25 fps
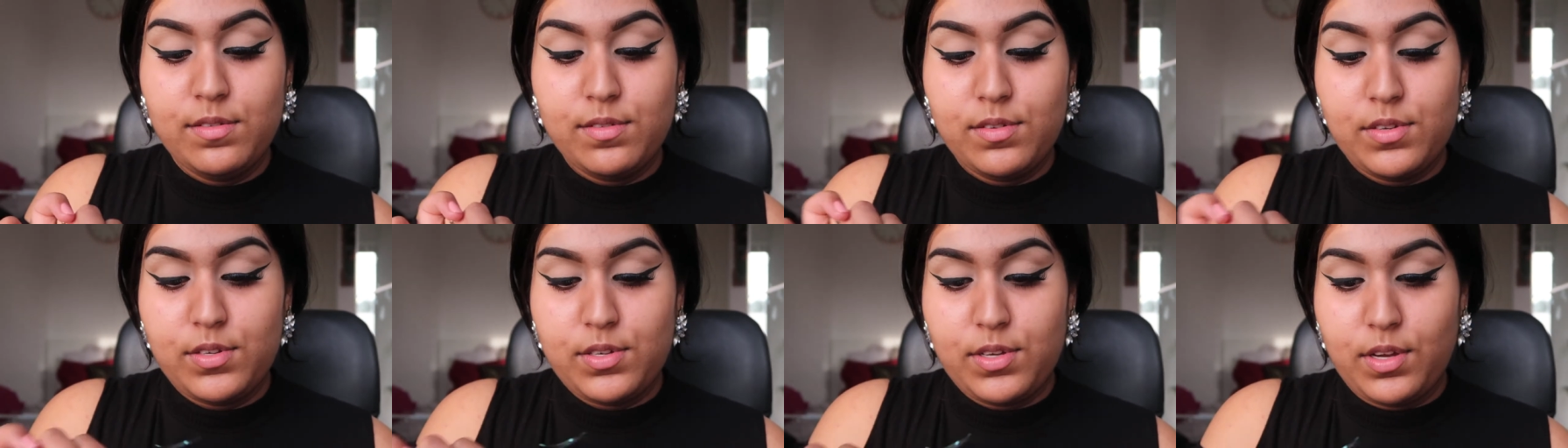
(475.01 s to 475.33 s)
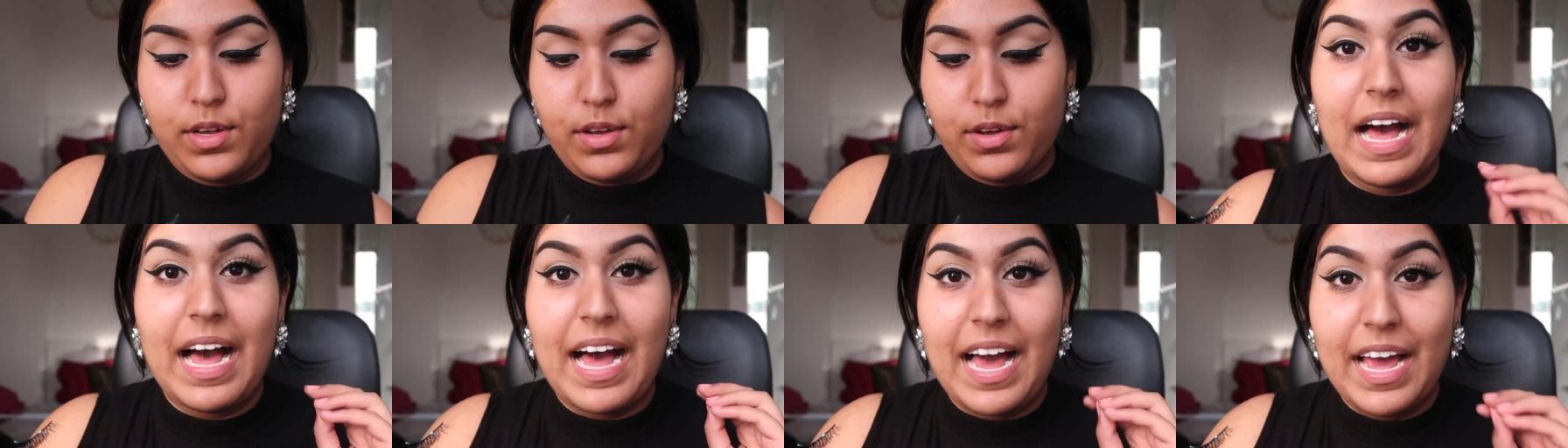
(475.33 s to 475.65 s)

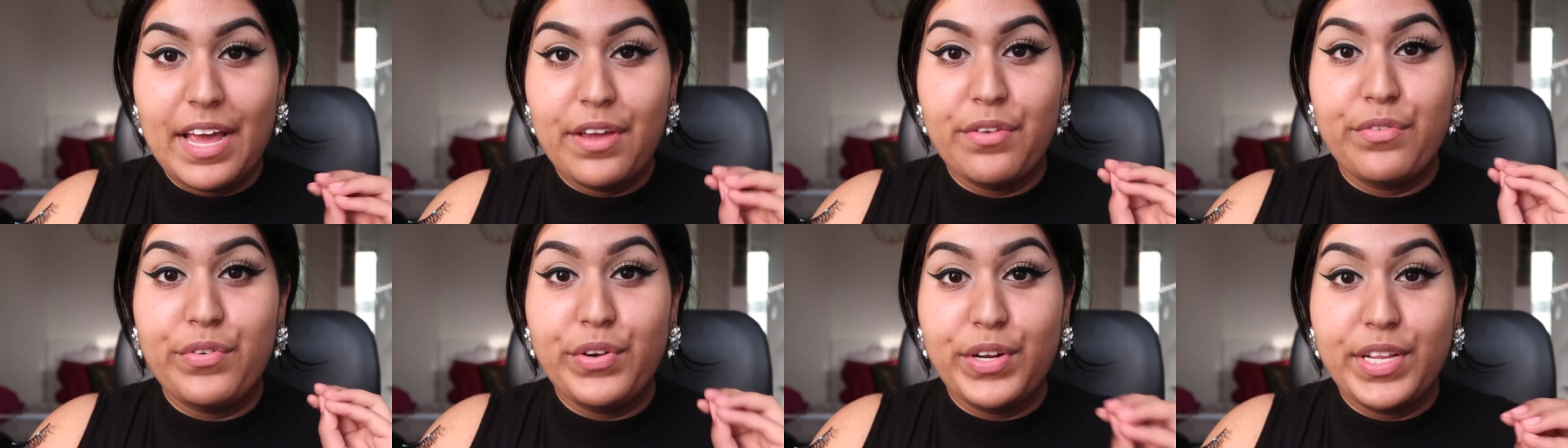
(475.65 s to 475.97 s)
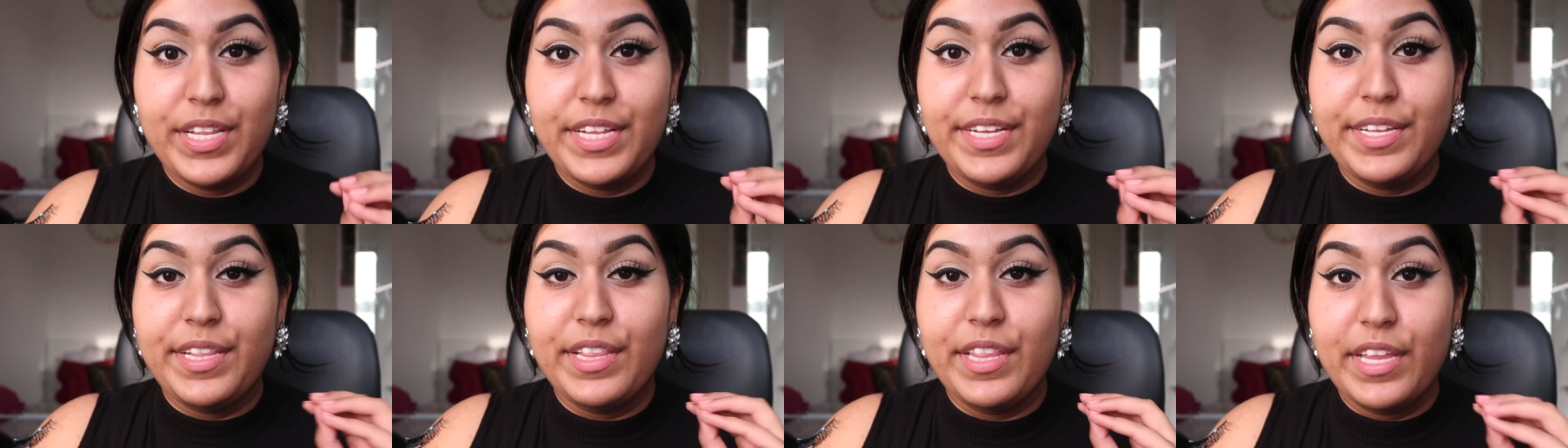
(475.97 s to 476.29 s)
So I
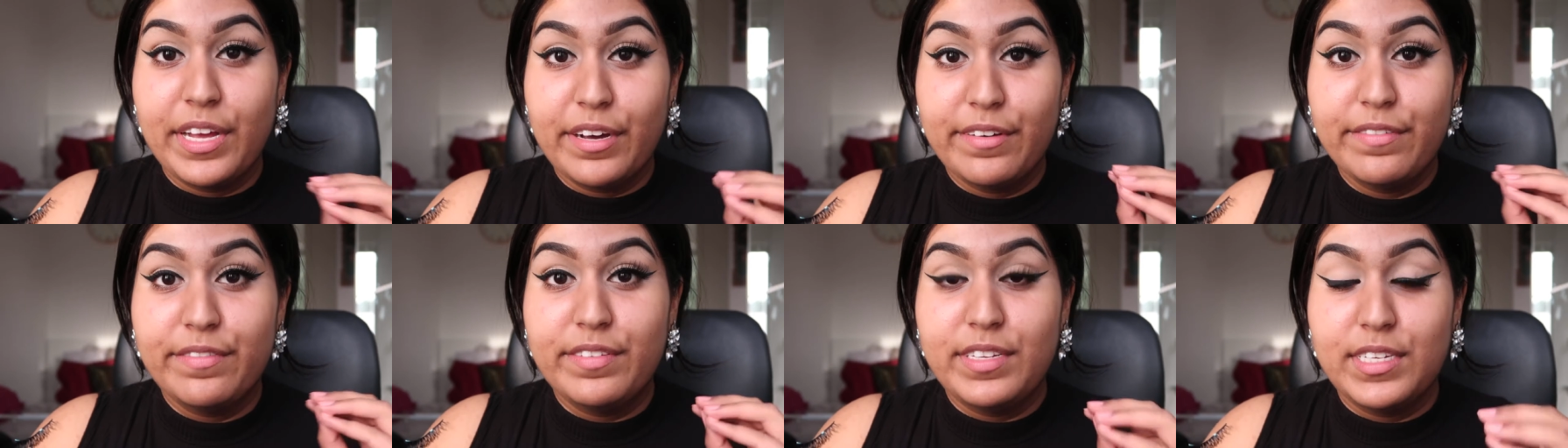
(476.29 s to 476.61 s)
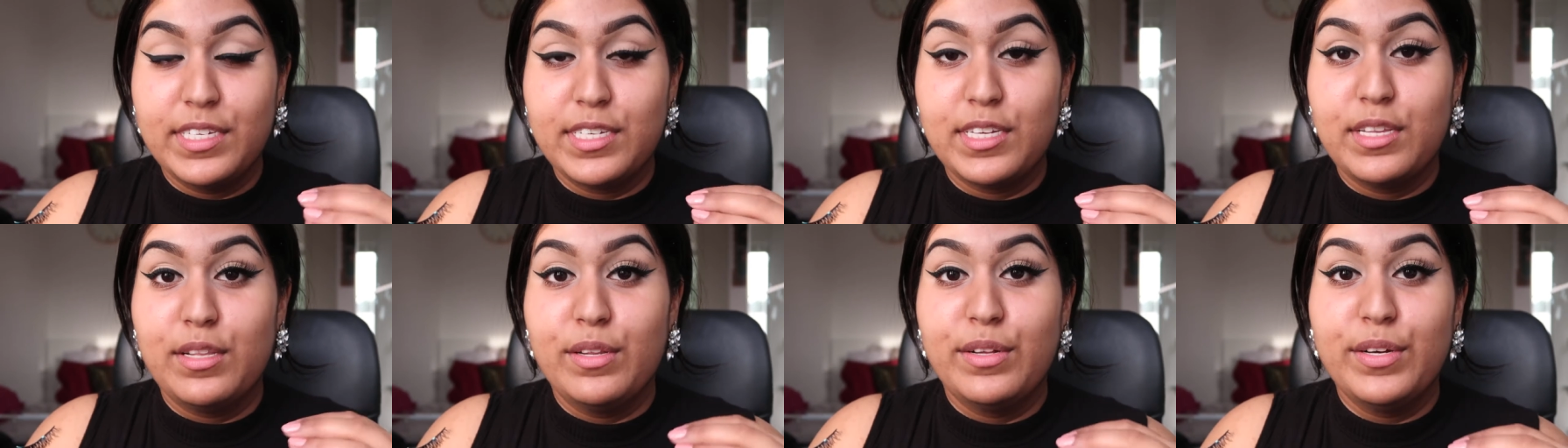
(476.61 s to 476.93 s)
really love
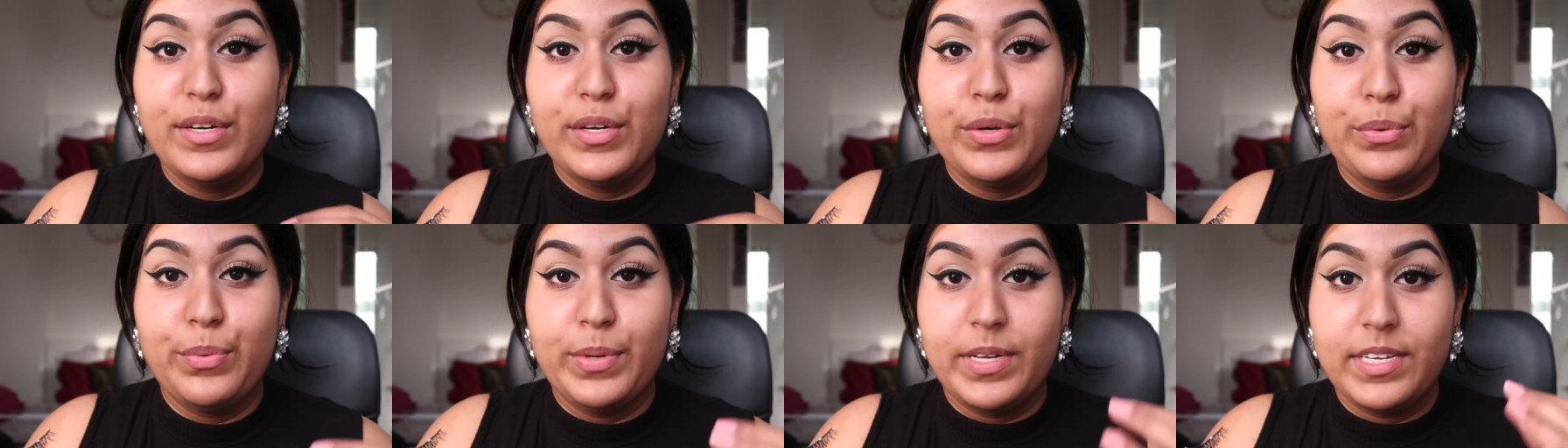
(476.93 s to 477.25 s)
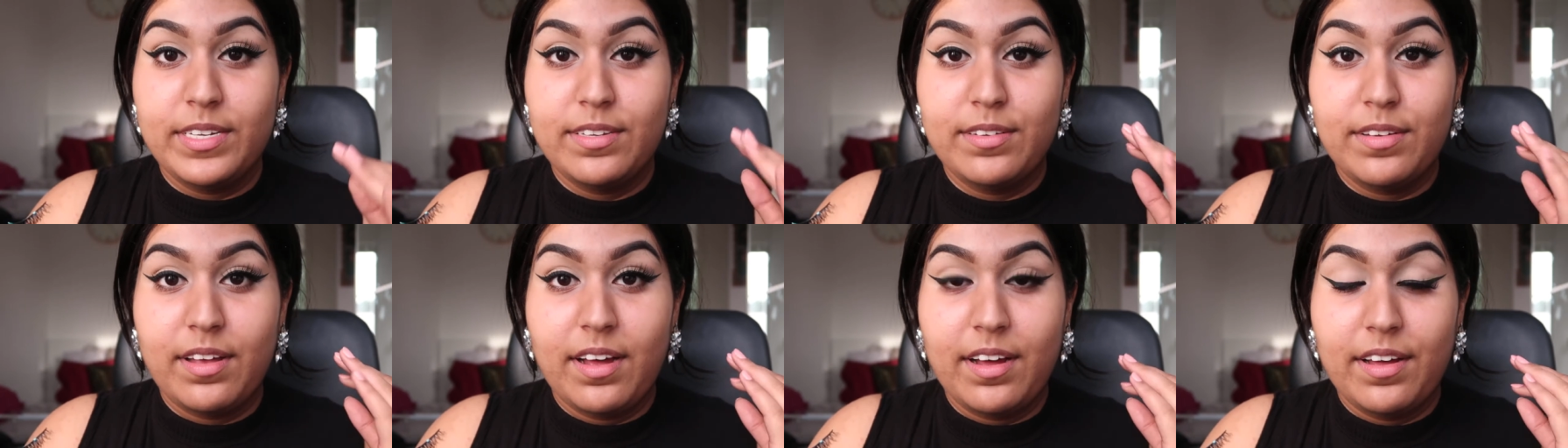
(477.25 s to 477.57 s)
this look
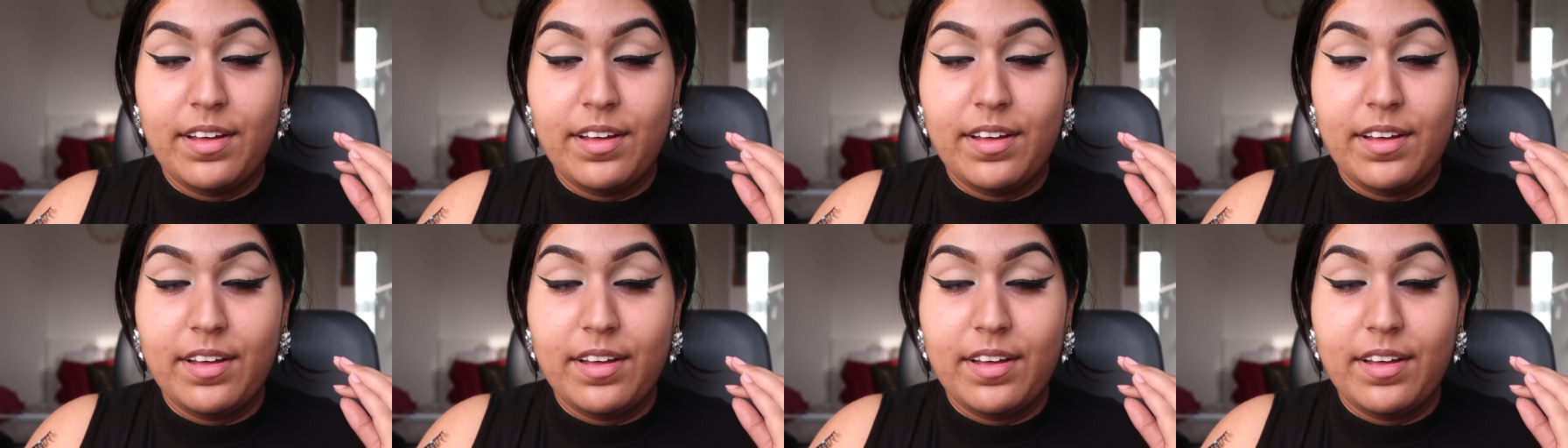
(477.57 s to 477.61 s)
with